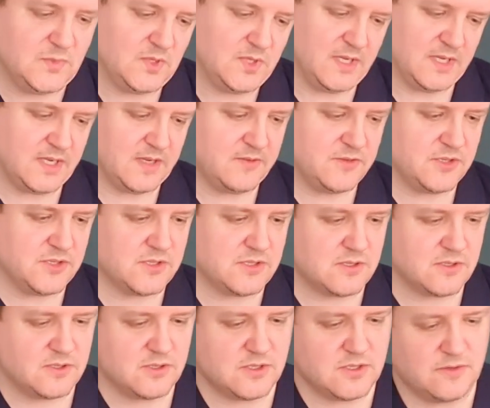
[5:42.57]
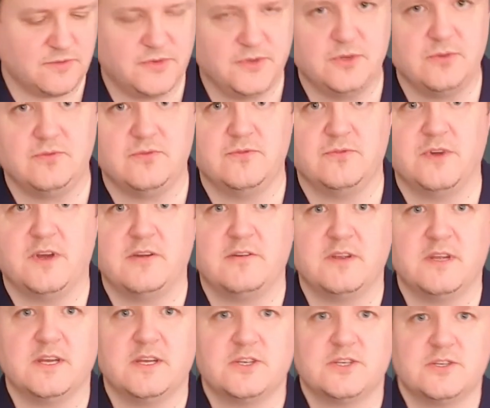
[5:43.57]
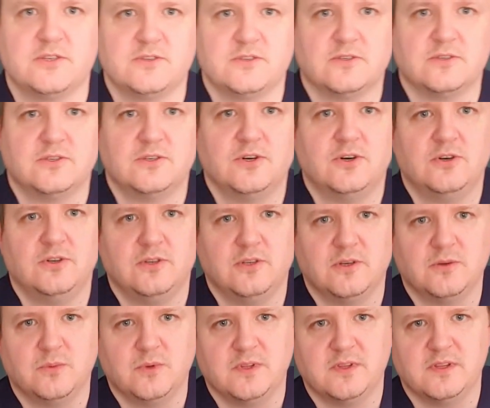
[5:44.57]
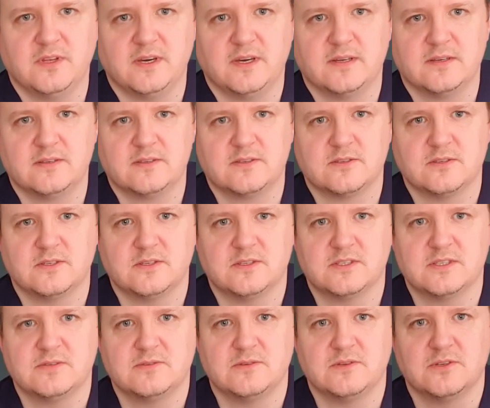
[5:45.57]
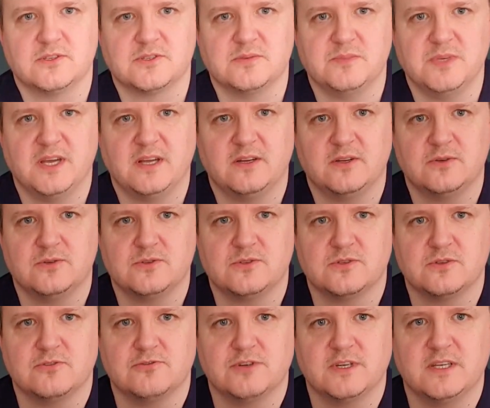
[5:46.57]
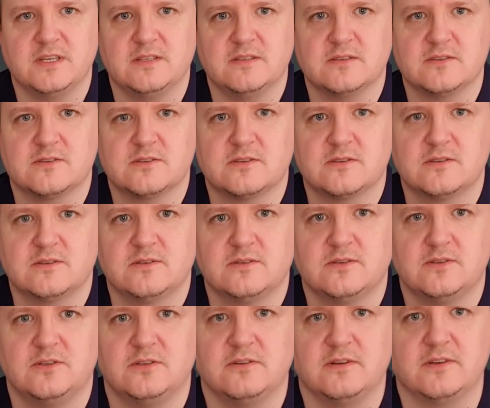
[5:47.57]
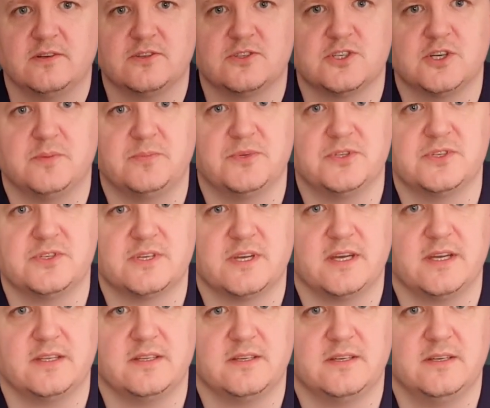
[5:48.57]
That gives us just a few variations on colour with that. So you can see we've got some yellows and greens all around the top and side.